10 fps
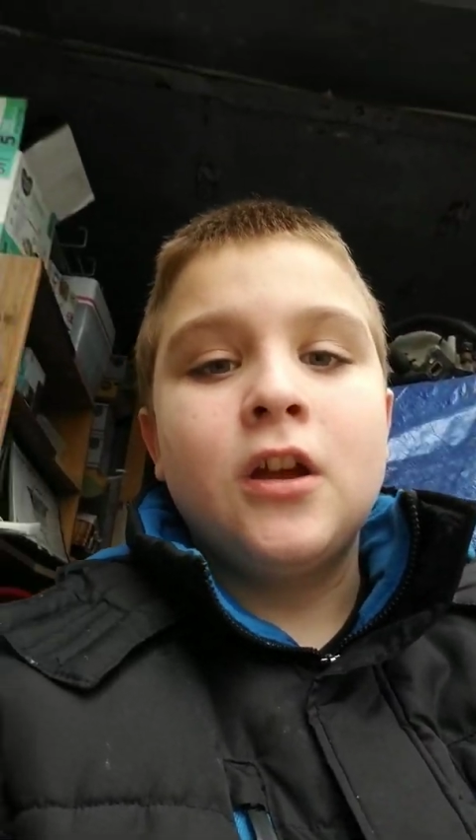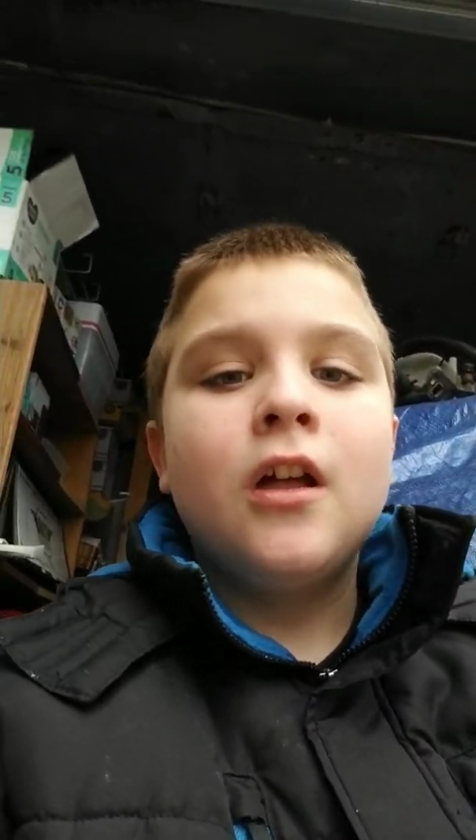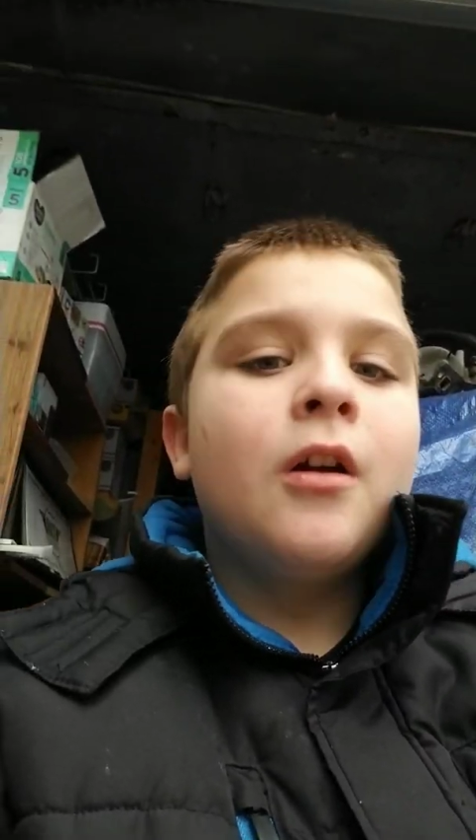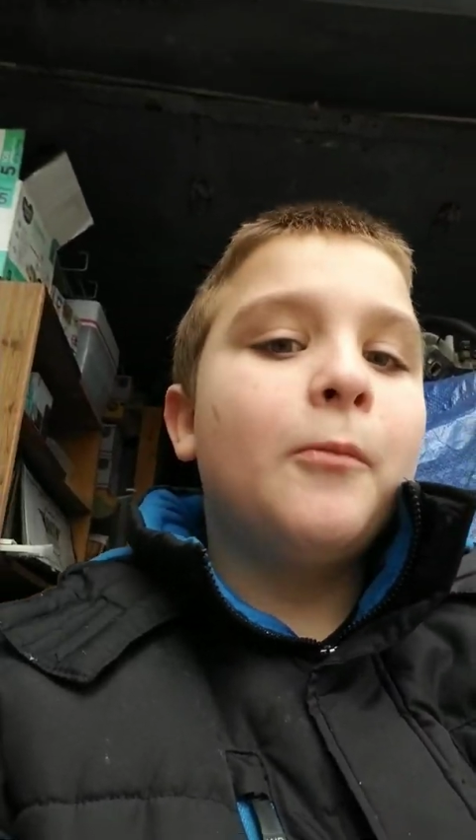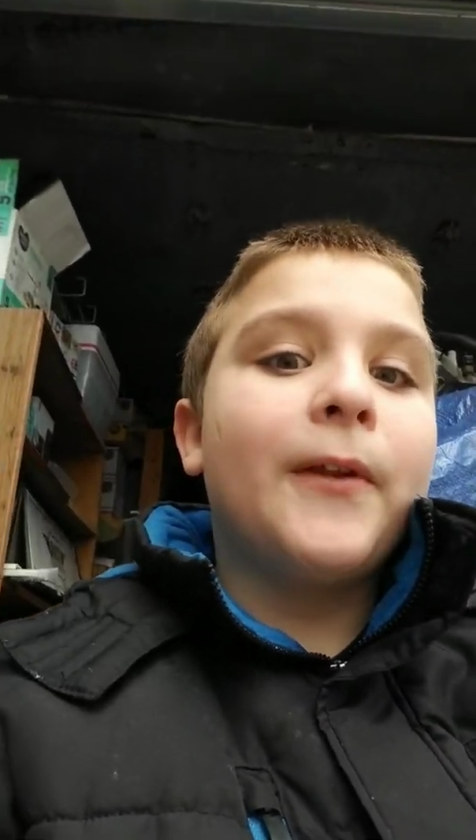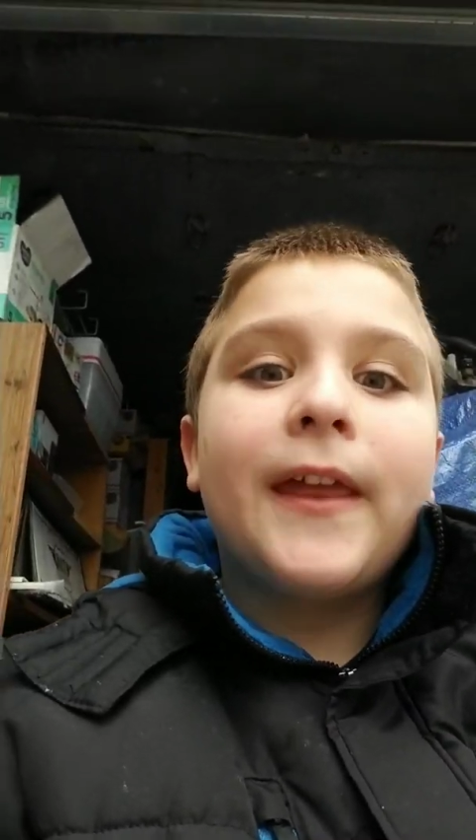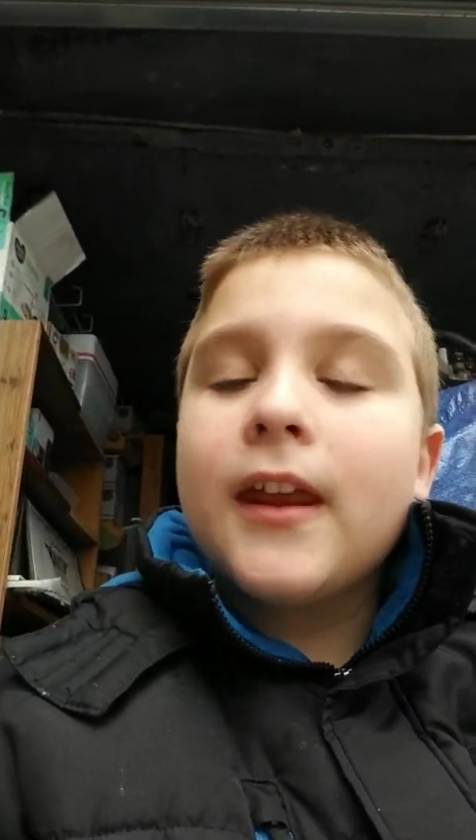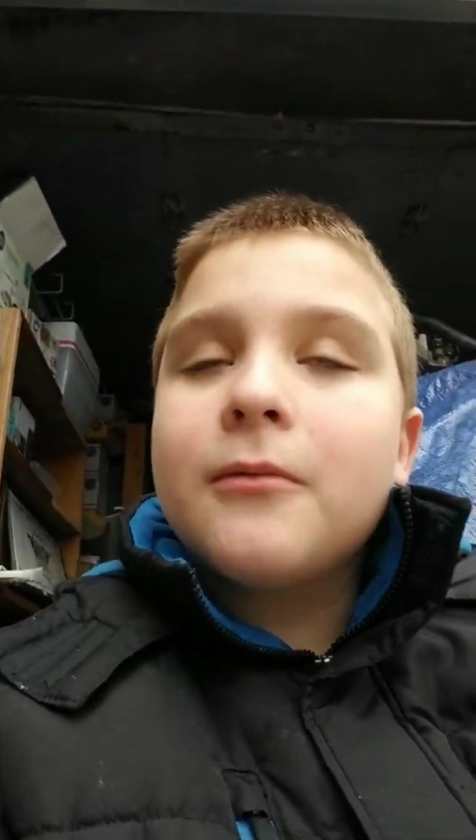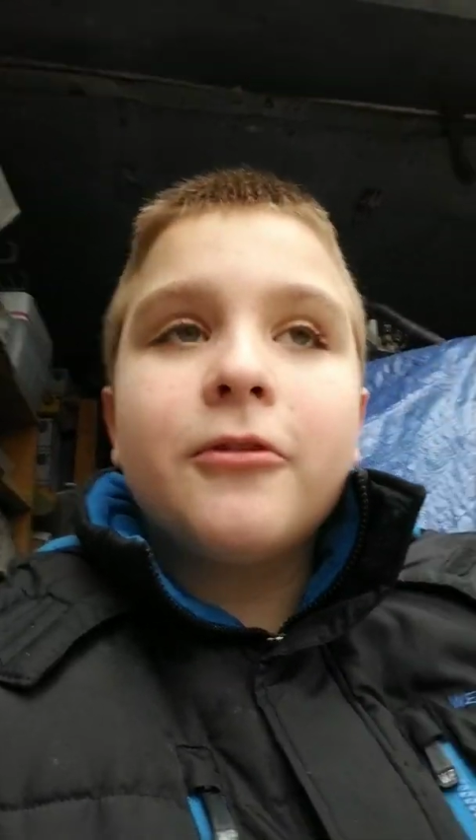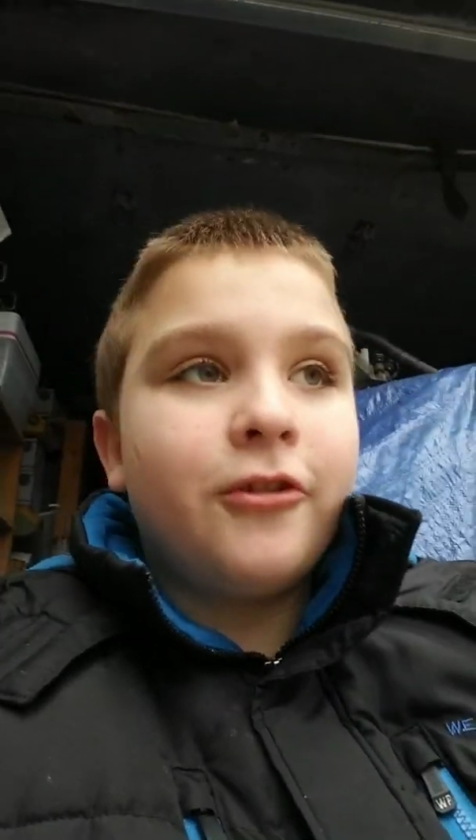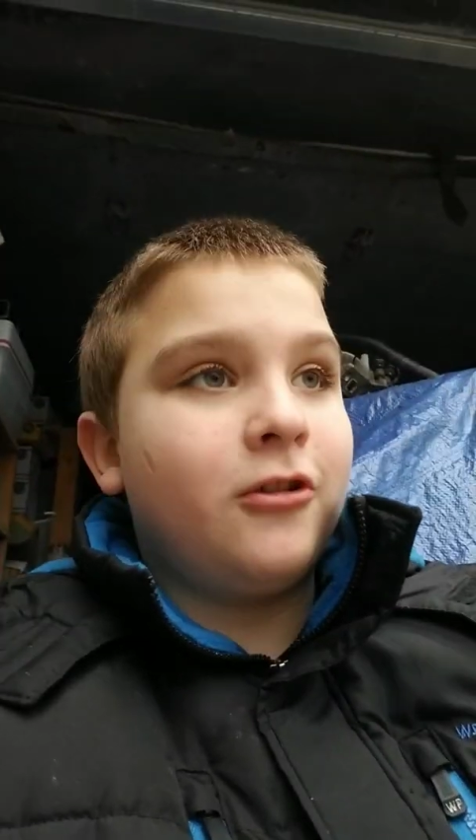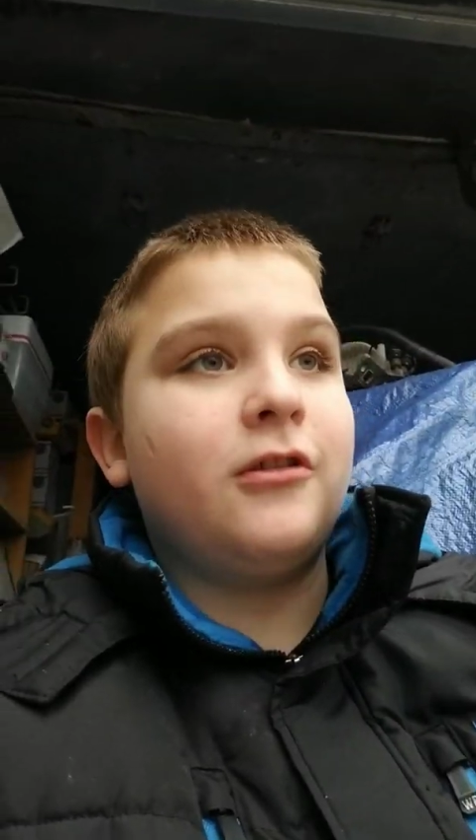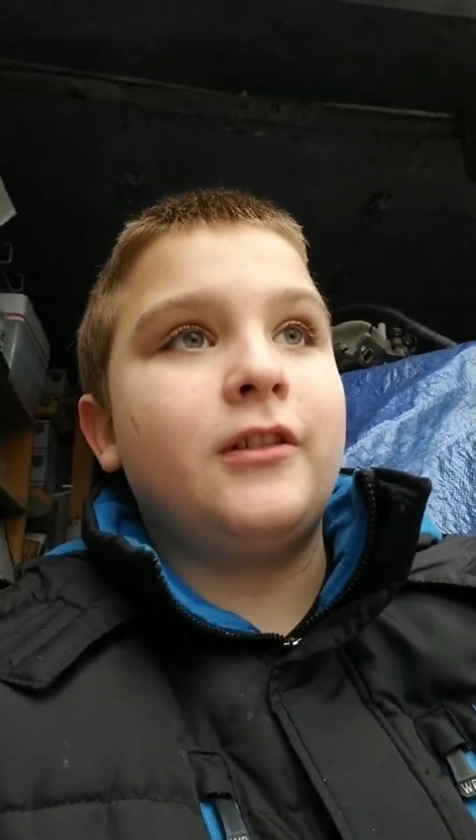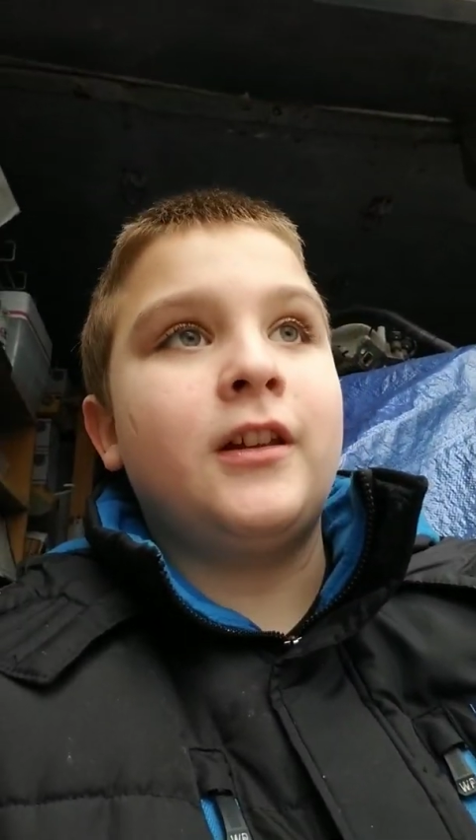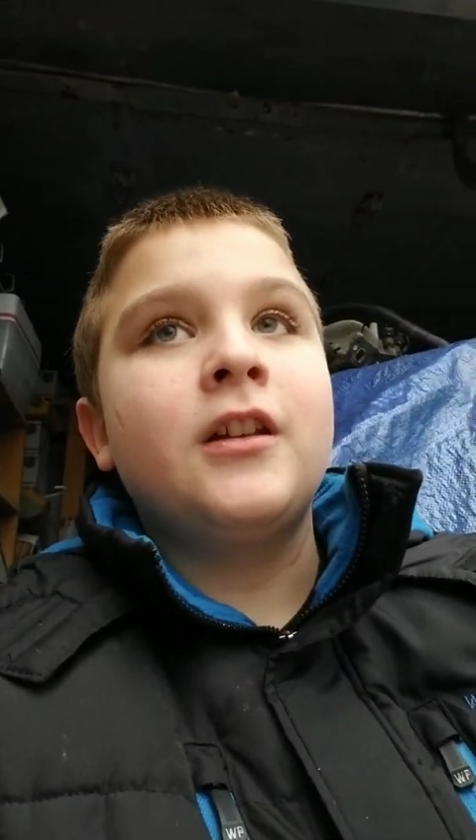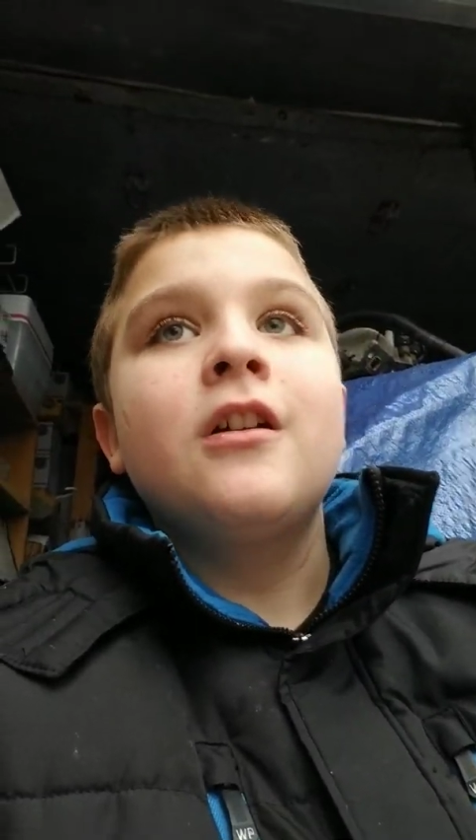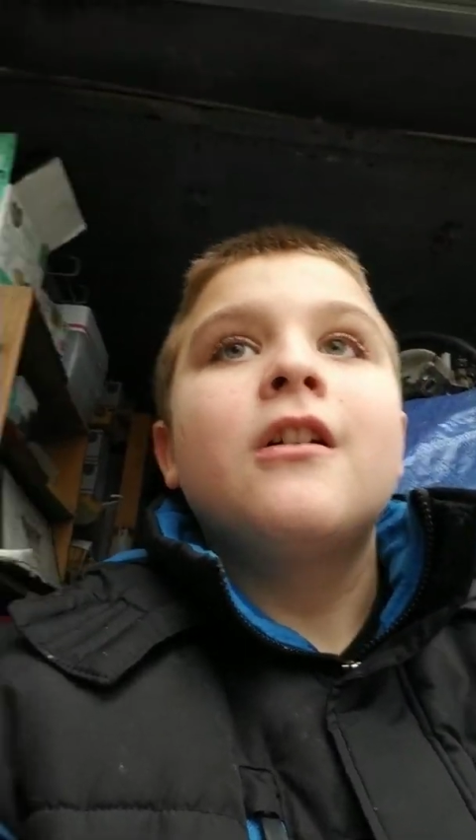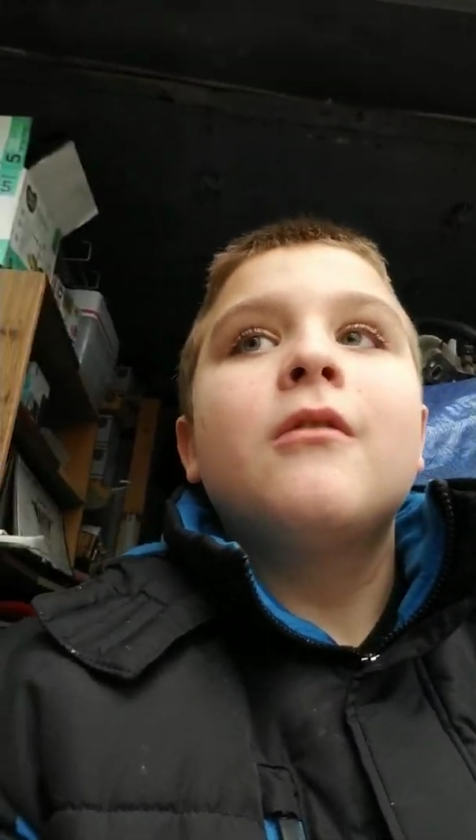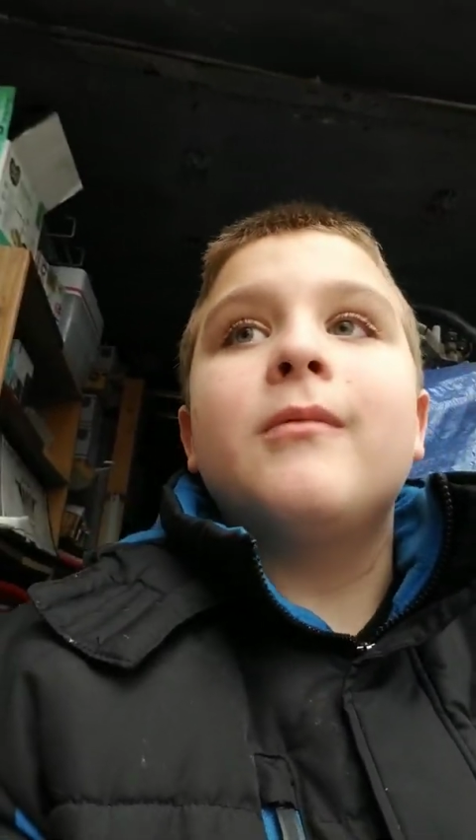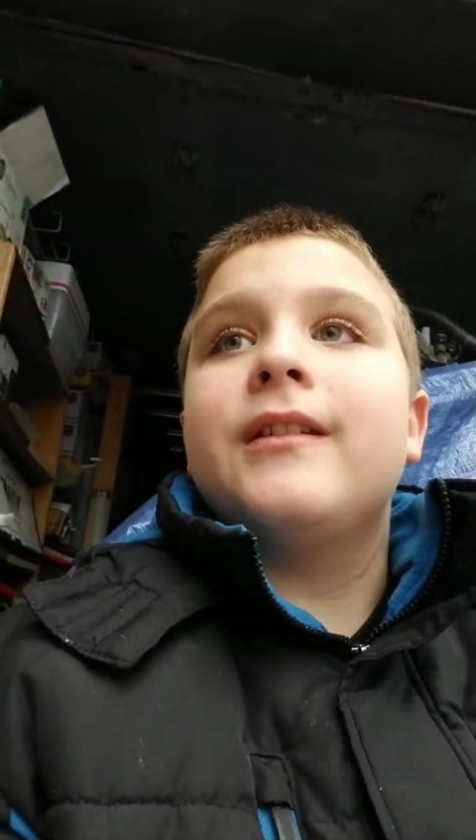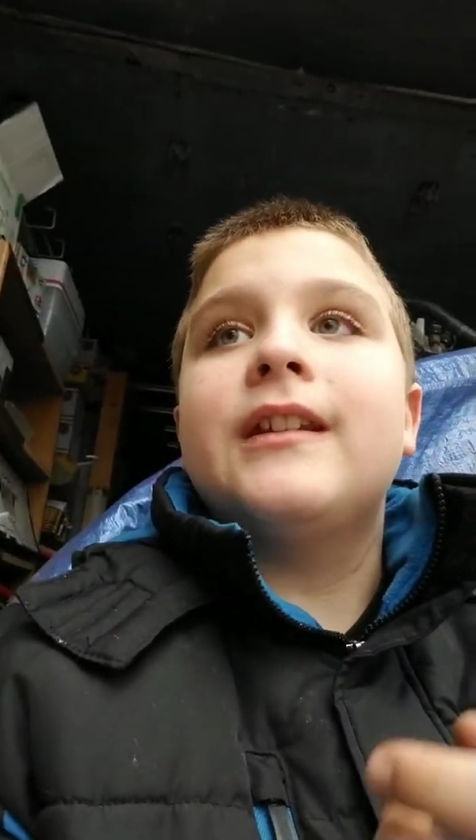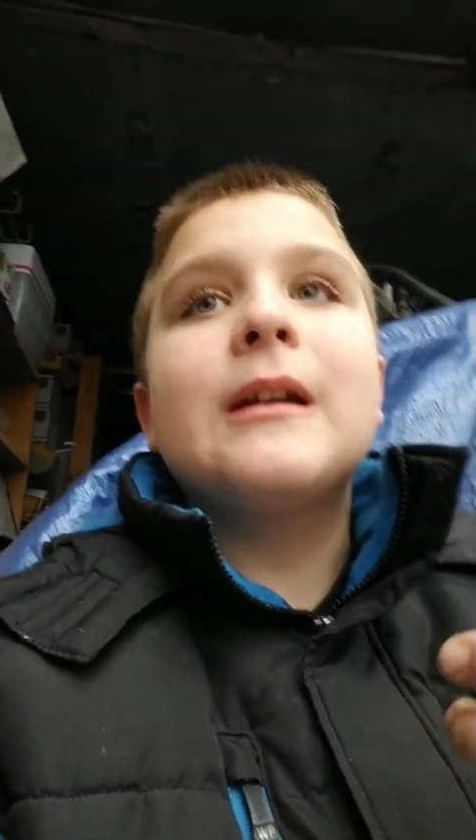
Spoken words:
with Hannibal and Harley when they were